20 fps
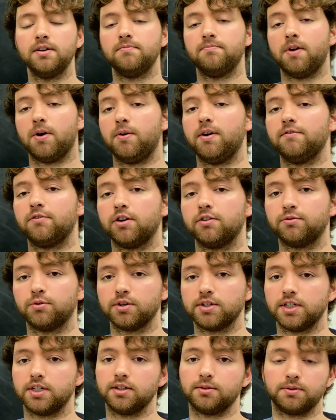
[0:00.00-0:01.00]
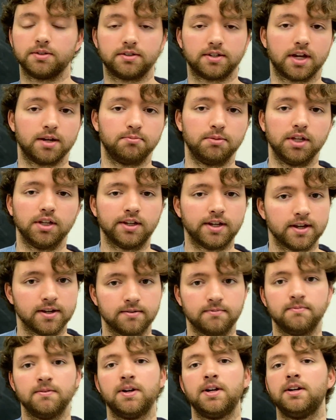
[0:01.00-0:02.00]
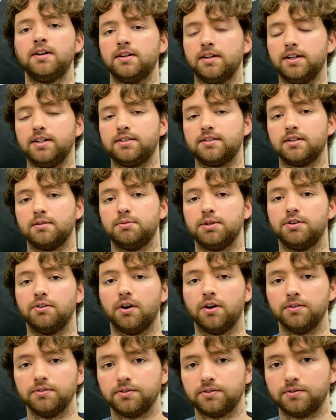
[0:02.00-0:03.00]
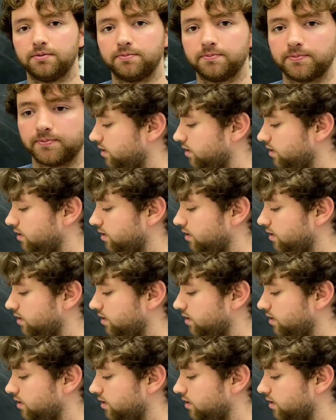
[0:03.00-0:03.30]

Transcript: However, if we're dealing with 10 million, it's gonna be gross.